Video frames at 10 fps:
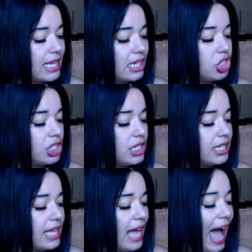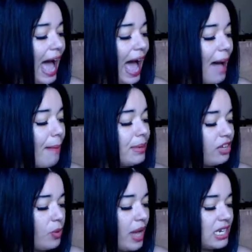and she's happy to give
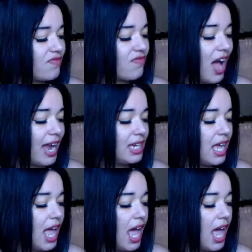you a divine